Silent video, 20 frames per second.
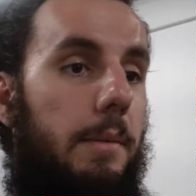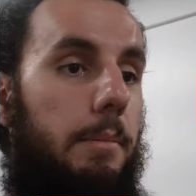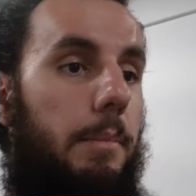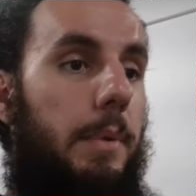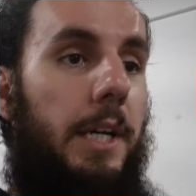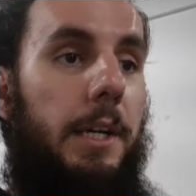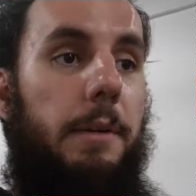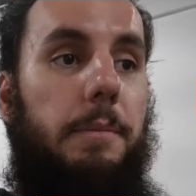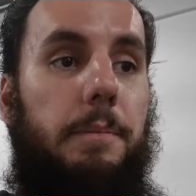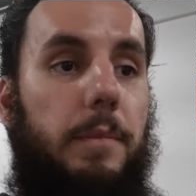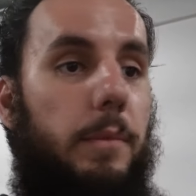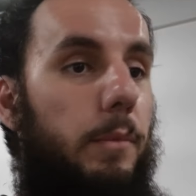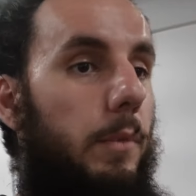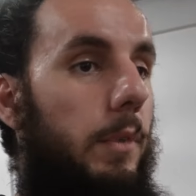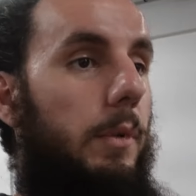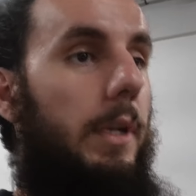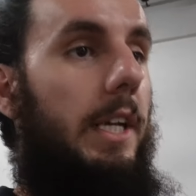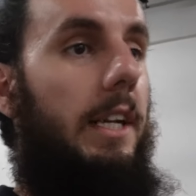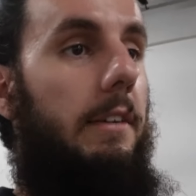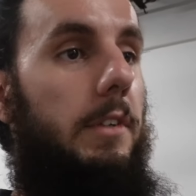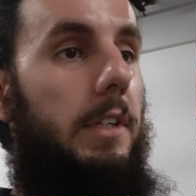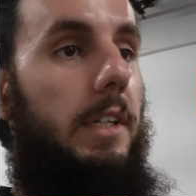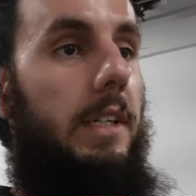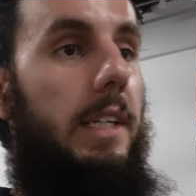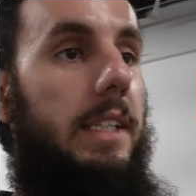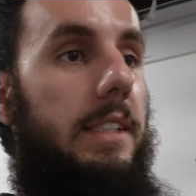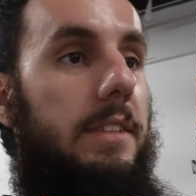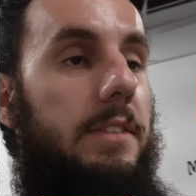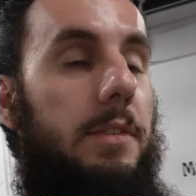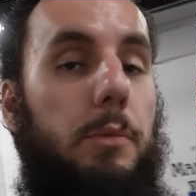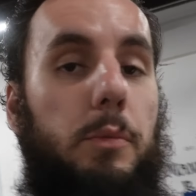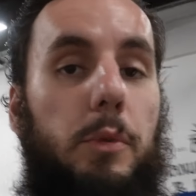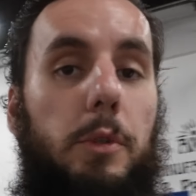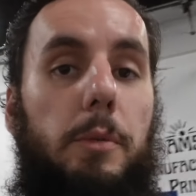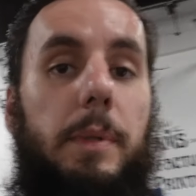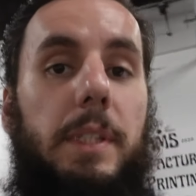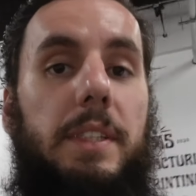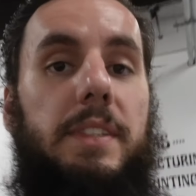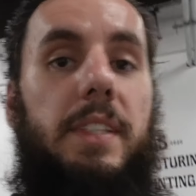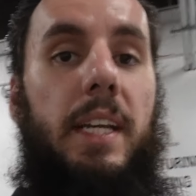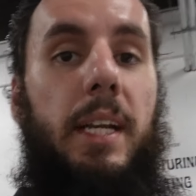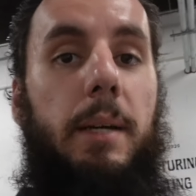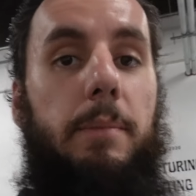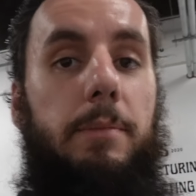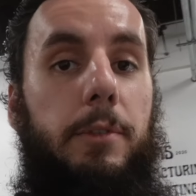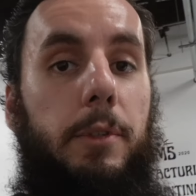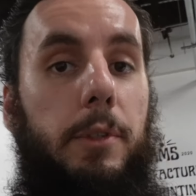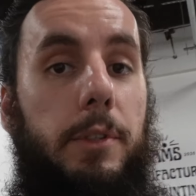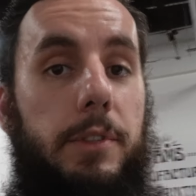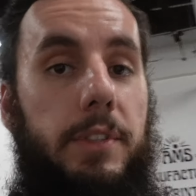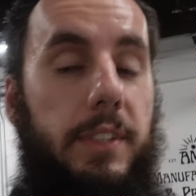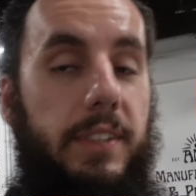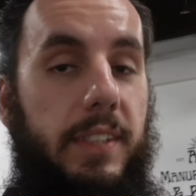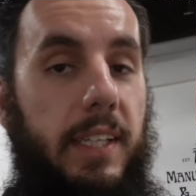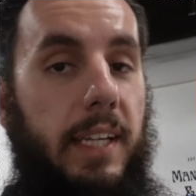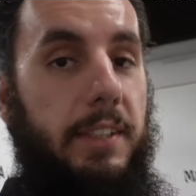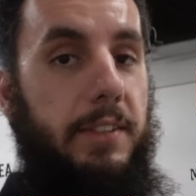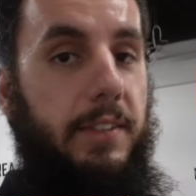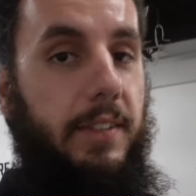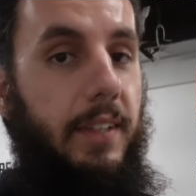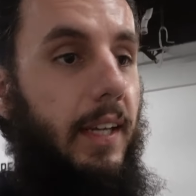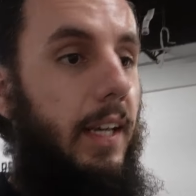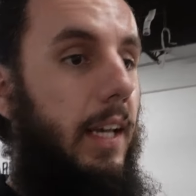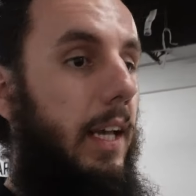But whatever it is, we'll be set up for success.